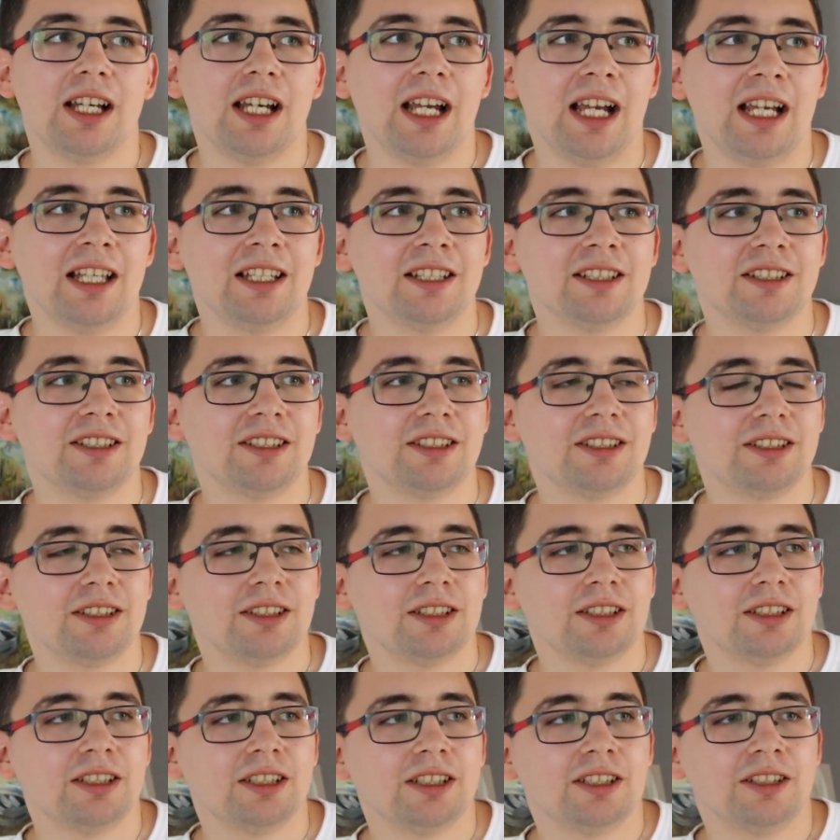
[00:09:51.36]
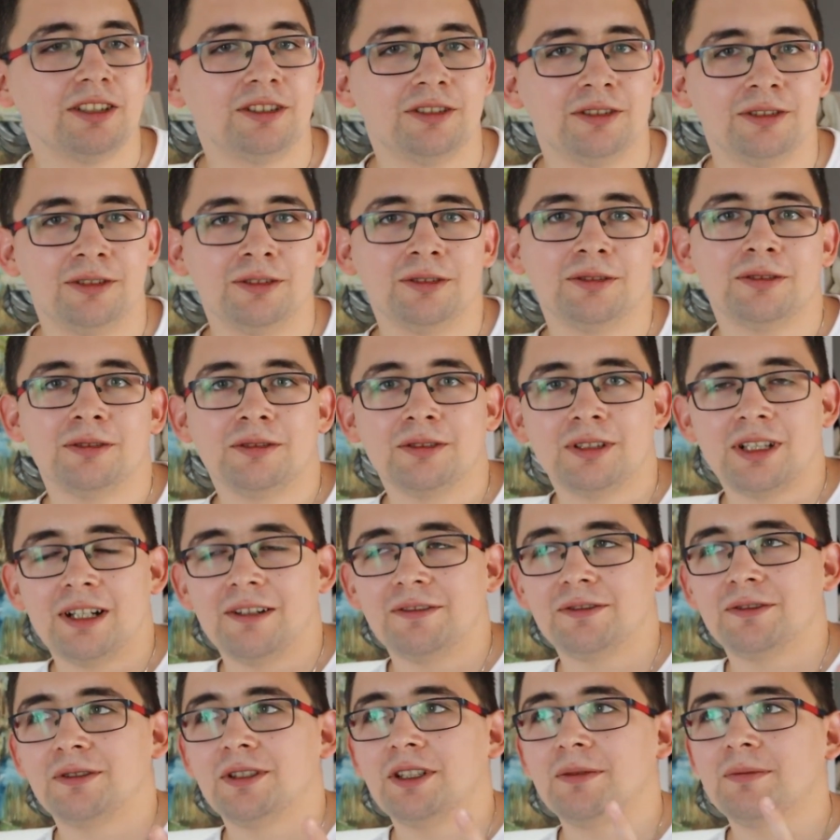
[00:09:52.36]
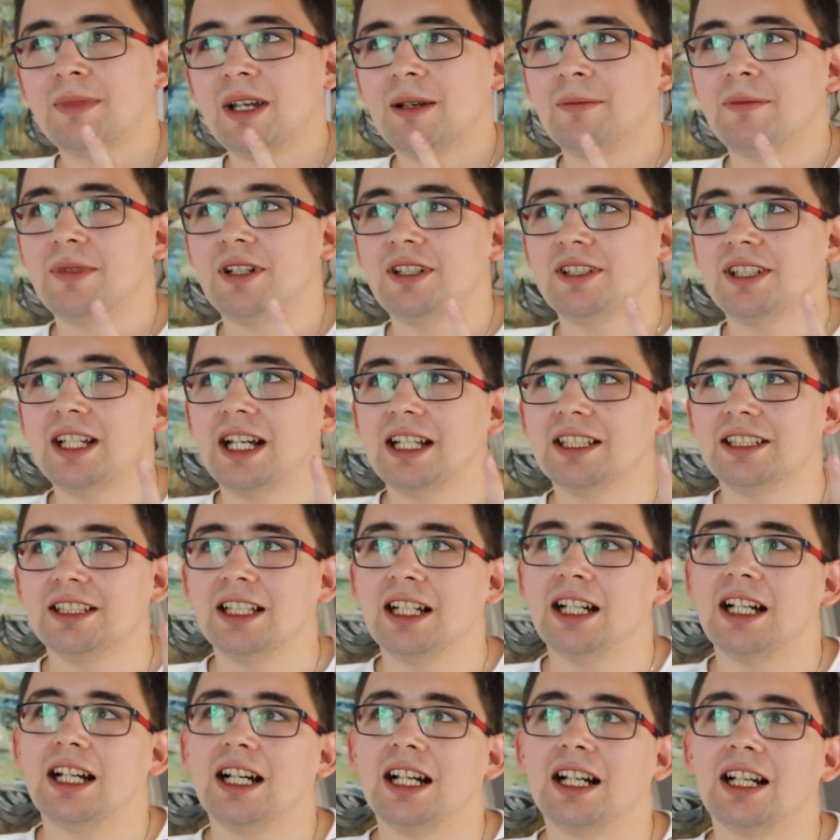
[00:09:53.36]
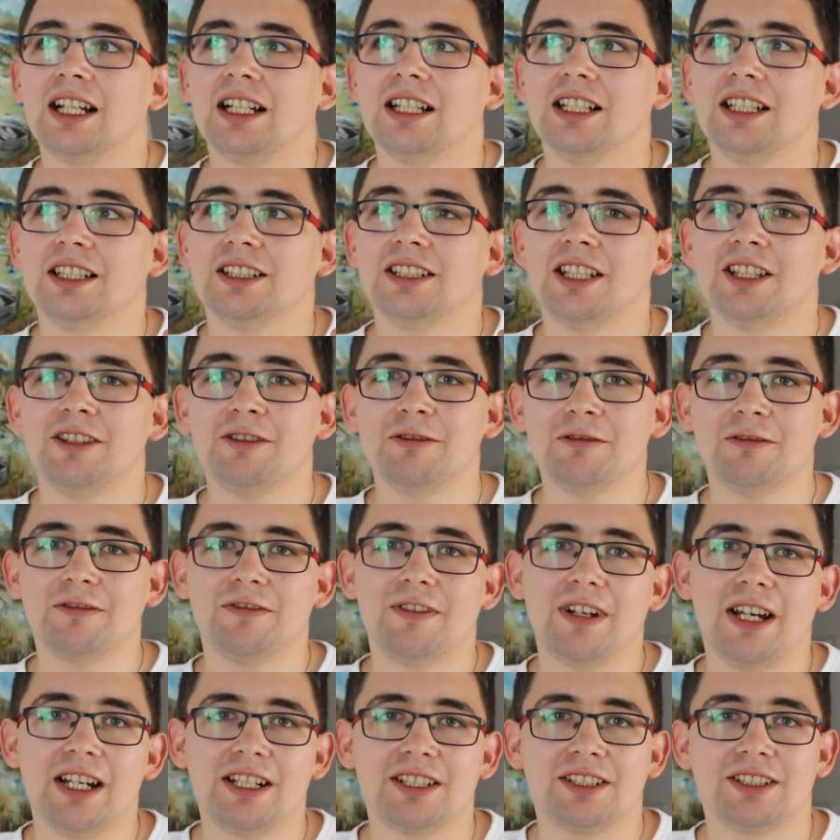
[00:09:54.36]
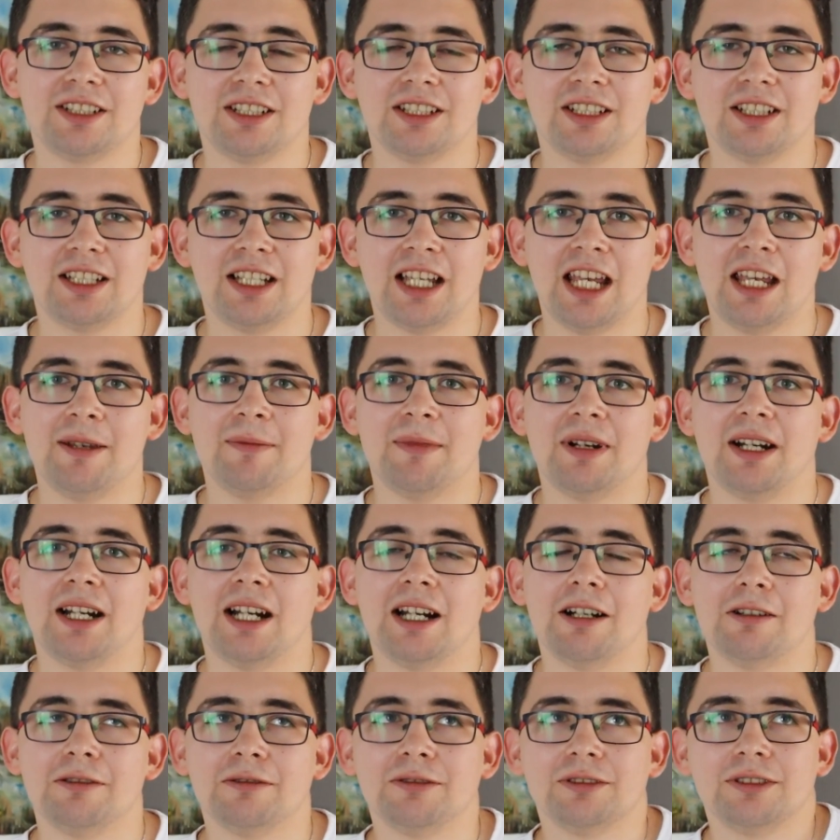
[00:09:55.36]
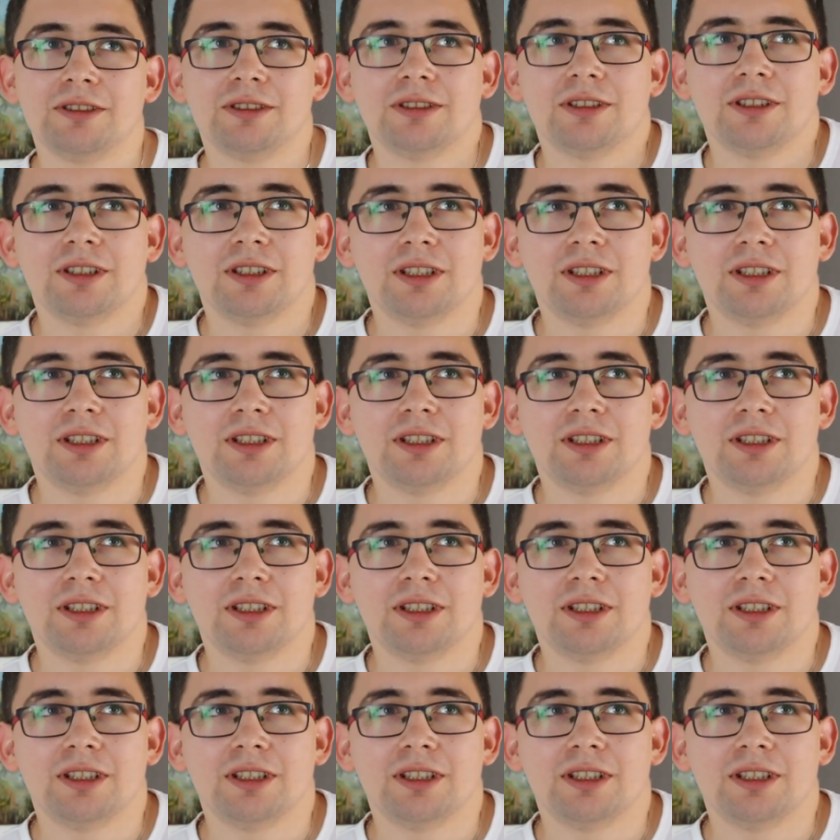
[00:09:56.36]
and you have to remember that the new version came around